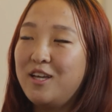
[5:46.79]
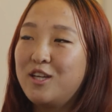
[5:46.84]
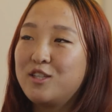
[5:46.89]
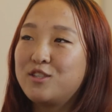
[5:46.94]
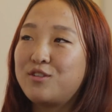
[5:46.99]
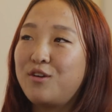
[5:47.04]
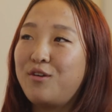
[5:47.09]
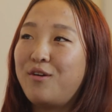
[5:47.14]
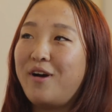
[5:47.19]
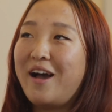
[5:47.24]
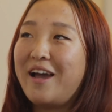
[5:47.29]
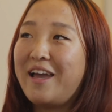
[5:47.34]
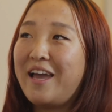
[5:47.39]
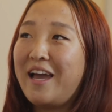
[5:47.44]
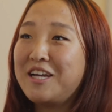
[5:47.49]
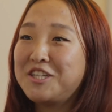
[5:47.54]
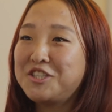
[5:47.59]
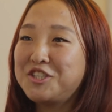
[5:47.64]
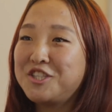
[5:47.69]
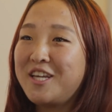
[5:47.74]
So I
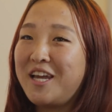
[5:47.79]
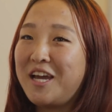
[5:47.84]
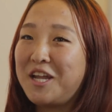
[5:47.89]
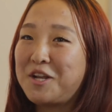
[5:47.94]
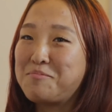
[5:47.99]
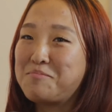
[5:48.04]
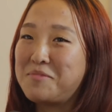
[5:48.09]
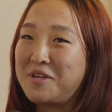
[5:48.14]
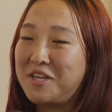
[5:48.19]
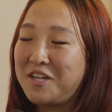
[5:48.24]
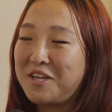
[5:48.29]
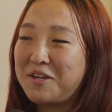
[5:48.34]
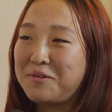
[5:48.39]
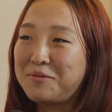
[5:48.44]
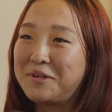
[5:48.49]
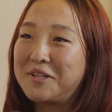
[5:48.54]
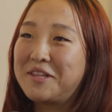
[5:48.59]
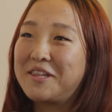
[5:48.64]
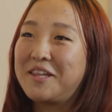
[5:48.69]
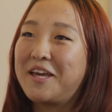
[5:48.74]
actually had a meeting
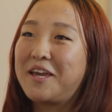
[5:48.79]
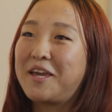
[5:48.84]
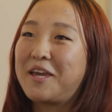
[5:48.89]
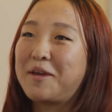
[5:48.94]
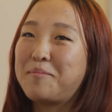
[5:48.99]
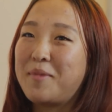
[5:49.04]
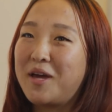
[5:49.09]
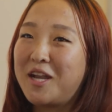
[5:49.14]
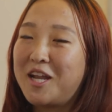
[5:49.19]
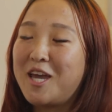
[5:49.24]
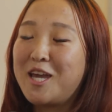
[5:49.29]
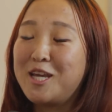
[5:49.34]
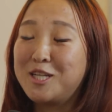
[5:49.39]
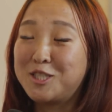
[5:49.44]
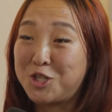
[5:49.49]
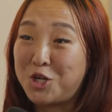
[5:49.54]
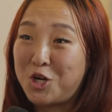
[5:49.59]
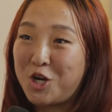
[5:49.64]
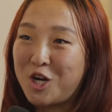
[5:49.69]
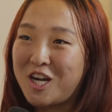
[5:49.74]
with like Meta
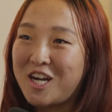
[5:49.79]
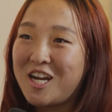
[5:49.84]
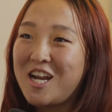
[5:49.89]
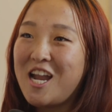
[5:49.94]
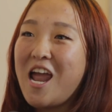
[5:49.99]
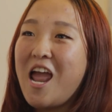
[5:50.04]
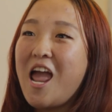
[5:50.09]
H R.